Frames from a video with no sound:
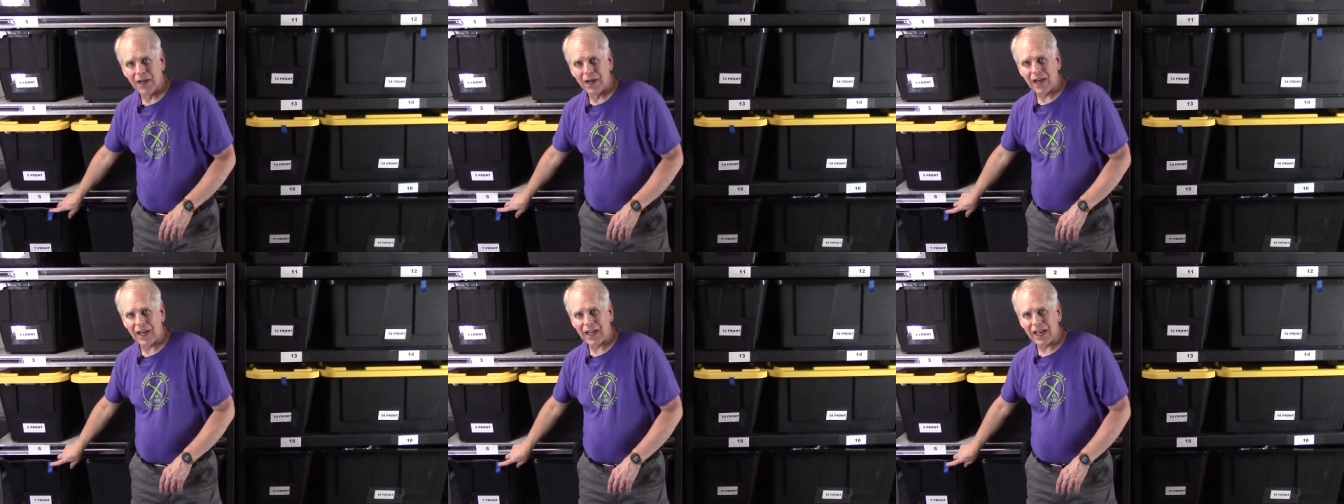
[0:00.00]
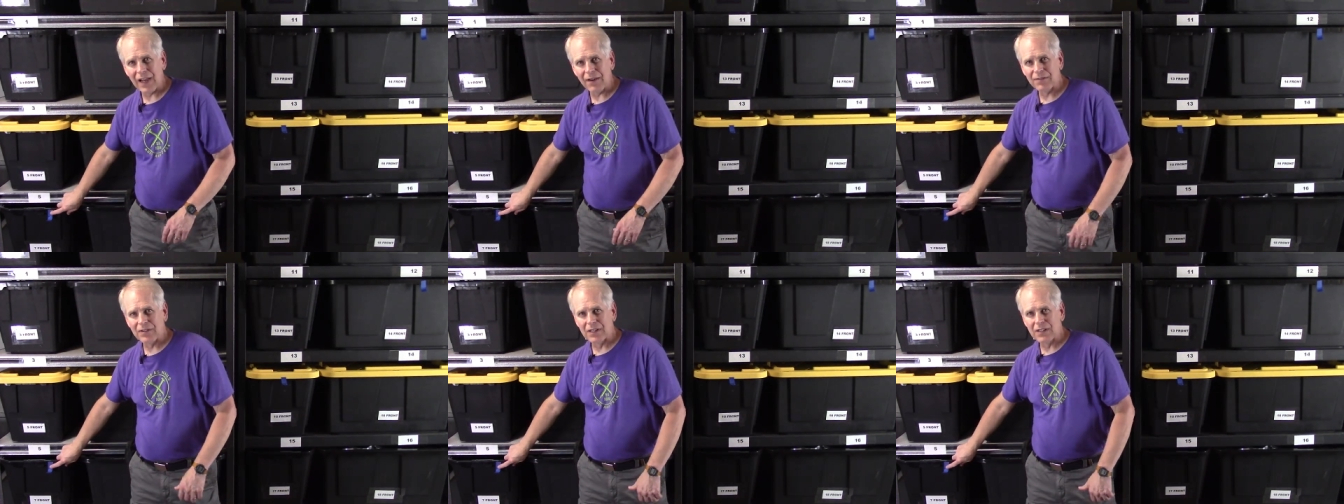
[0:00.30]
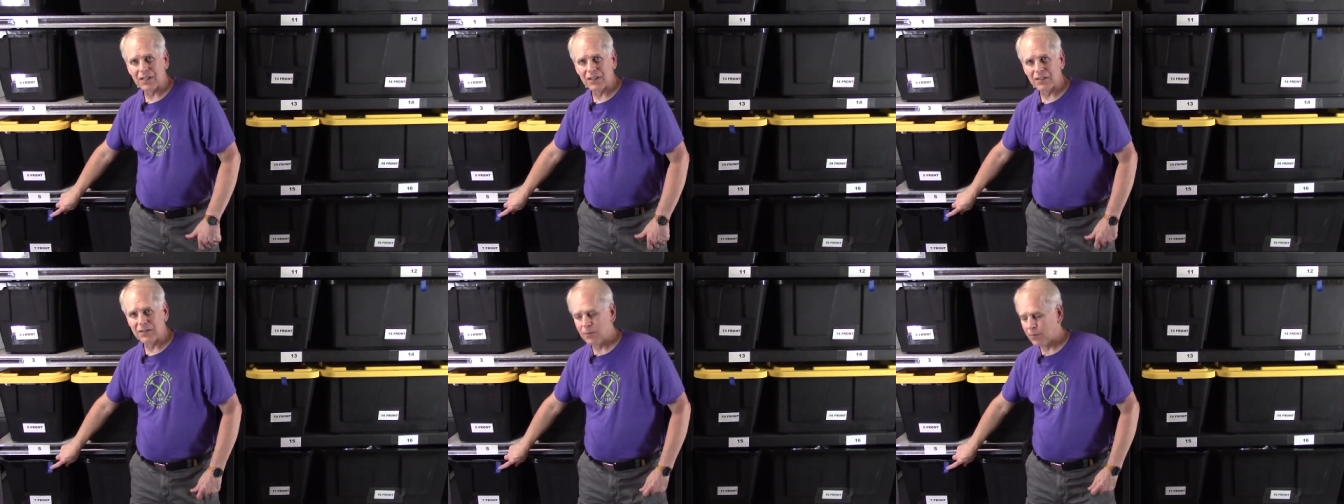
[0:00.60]
I have the
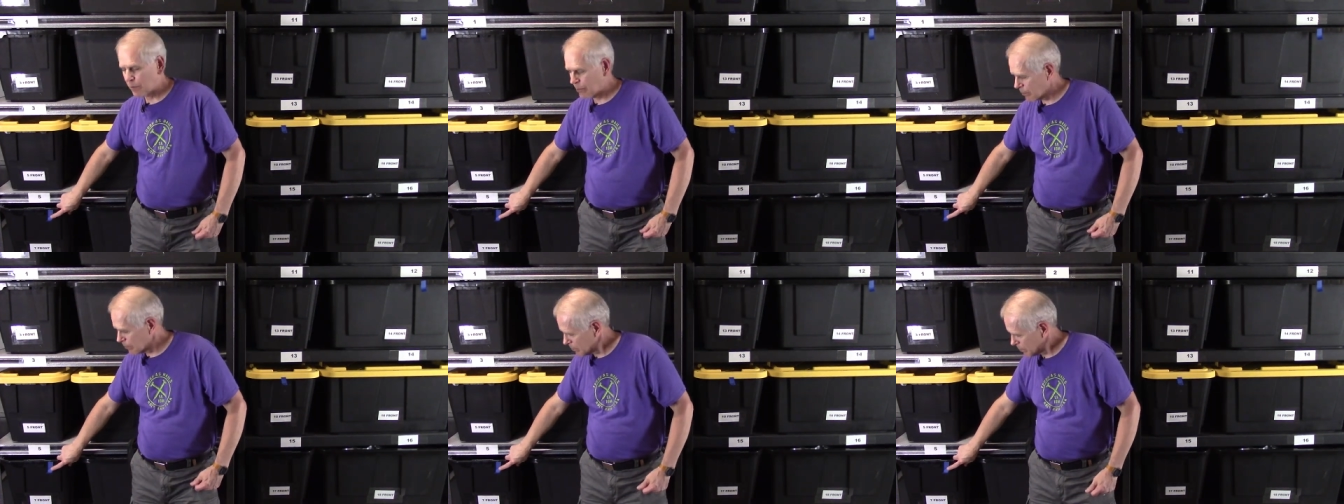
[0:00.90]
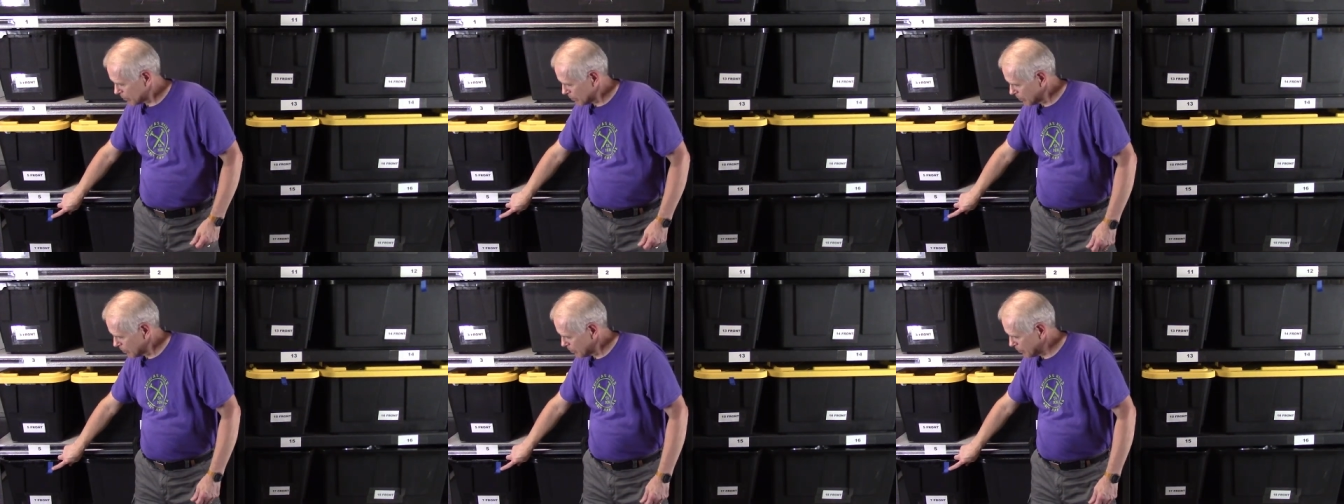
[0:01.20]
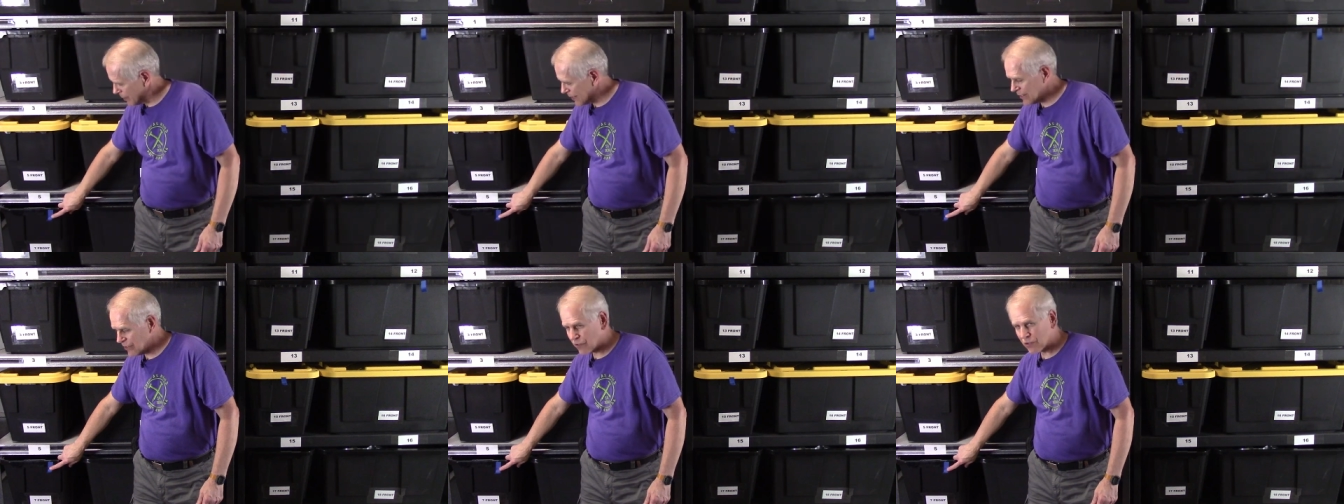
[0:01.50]
little
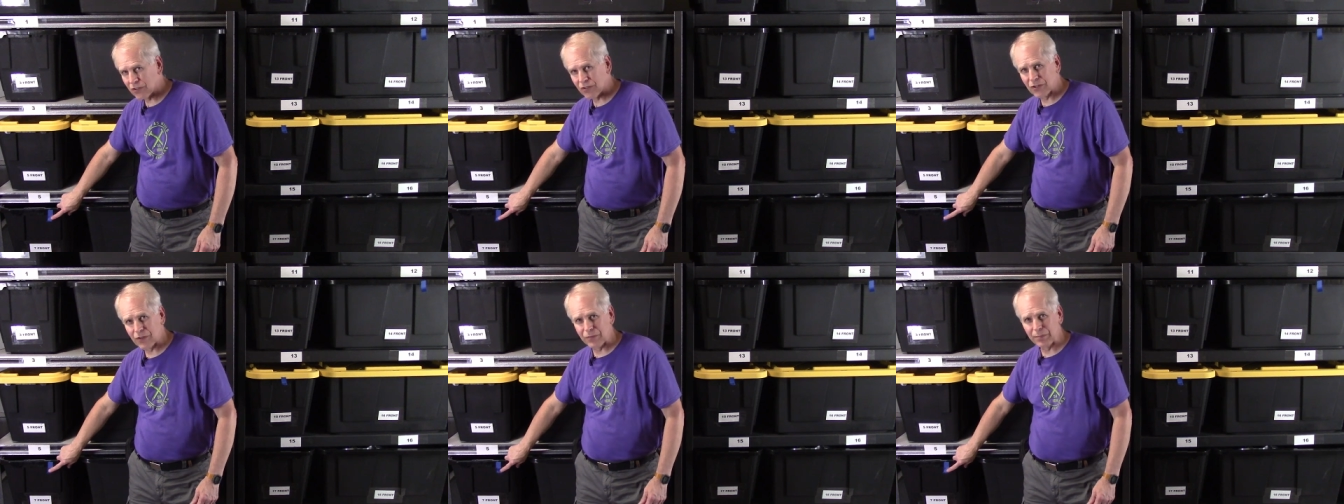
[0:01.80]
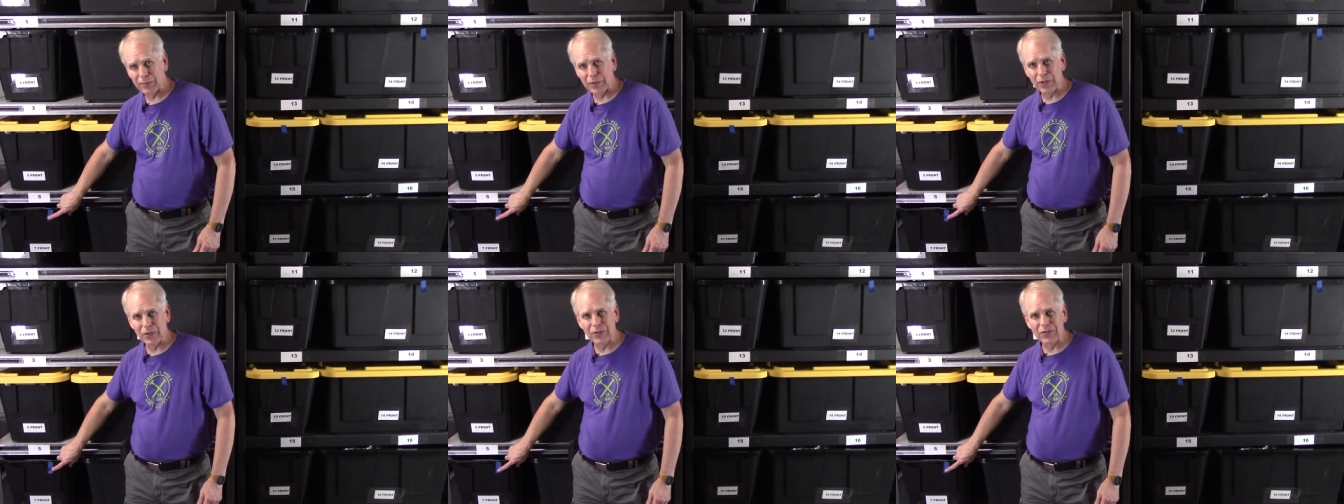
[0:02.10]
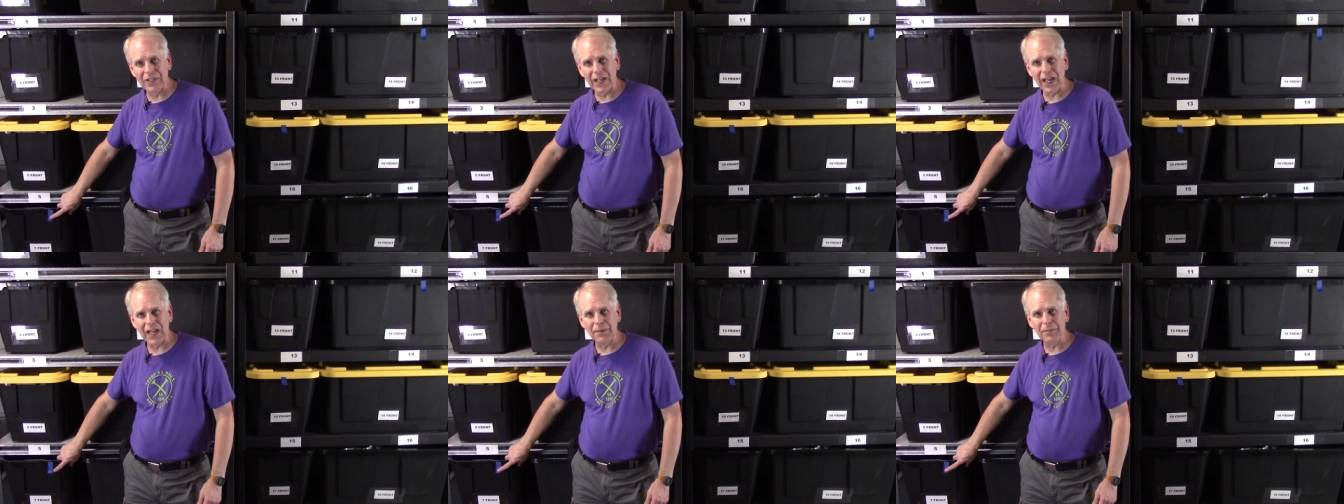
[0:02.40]
pieces of blue
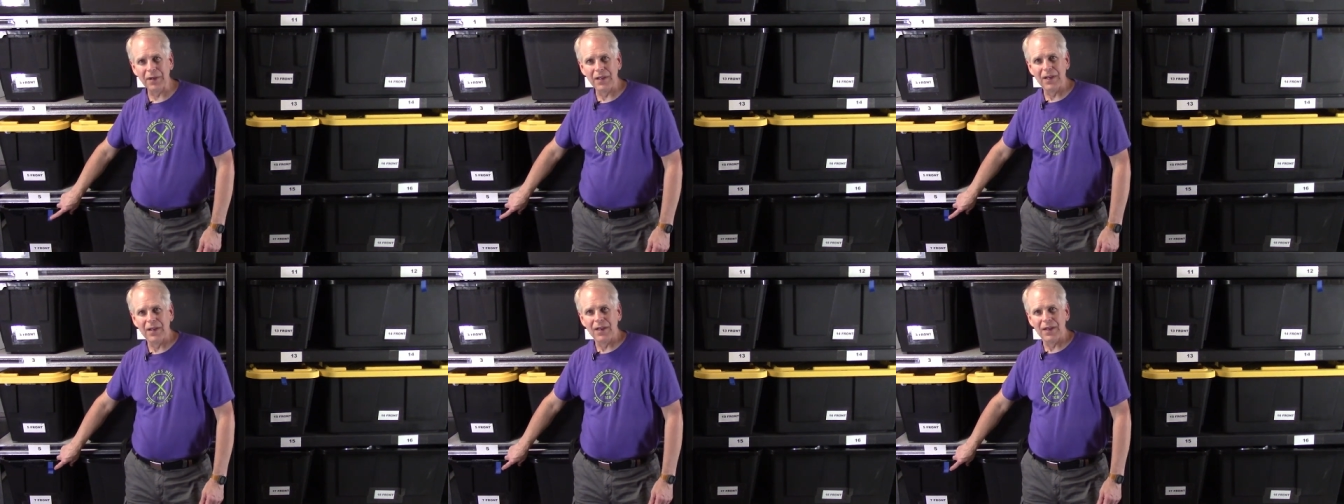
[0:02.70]
tape.